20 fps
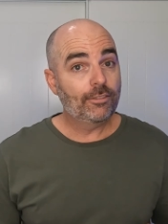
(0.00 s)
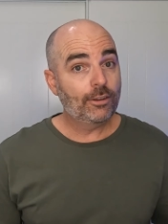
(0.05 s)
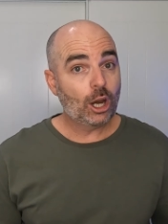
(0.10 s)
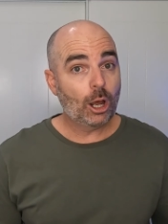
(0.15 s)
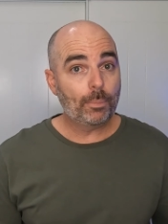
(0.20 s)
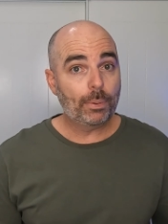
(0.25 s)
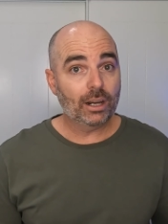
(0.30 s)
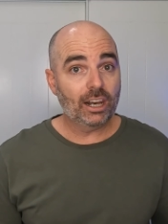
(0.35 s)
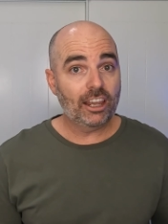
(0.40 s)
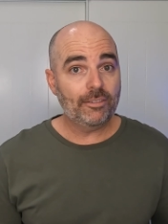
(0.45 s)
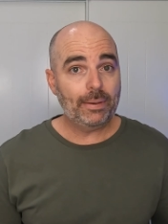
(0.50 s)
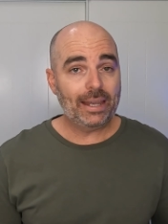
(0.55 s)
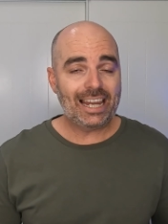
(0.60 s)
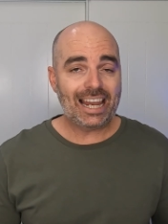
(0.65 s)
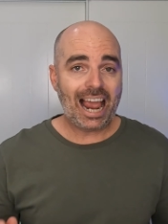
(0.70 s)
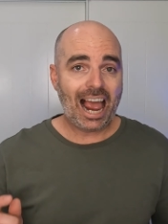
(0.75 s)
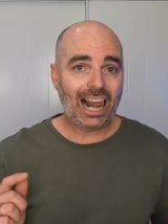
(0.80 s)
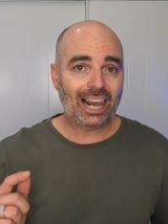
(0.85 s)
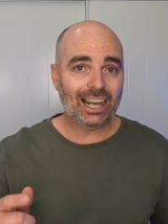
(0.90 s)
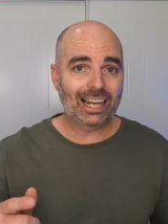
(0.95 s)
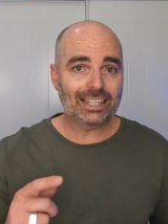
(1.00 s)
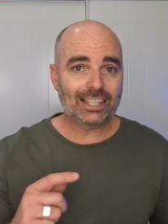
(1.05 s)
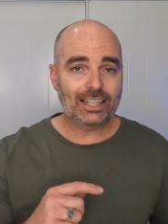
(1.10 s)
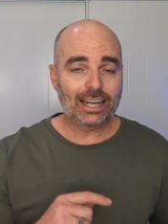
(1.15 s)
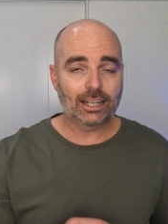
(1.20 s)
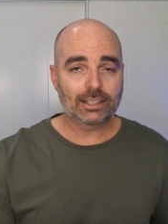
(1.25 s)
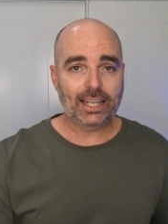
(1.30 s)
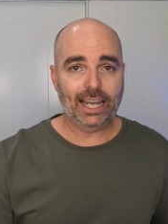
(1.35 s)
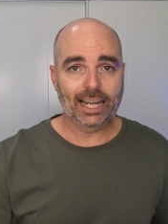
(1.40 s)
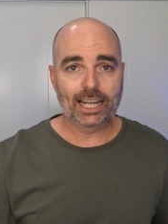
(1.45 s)
And if you don't believe me,
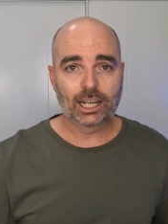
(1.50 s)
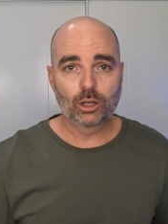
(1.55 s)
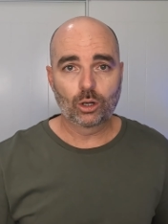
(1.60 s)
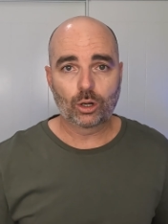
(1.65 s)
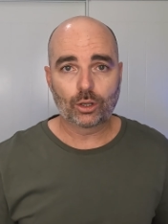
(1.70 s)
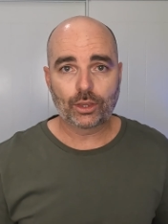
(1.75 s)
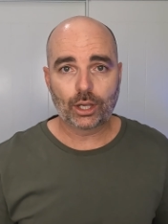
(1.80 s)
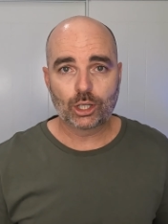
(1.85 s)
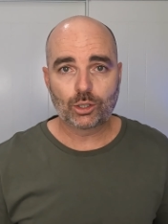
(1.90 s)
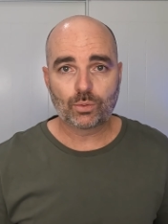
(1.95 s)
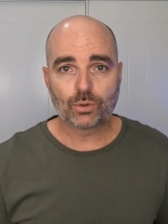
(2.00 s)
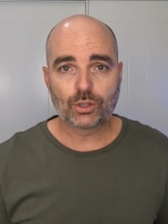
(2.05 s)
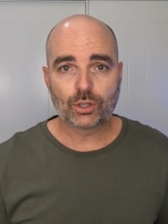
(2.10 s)
let's now take a look at those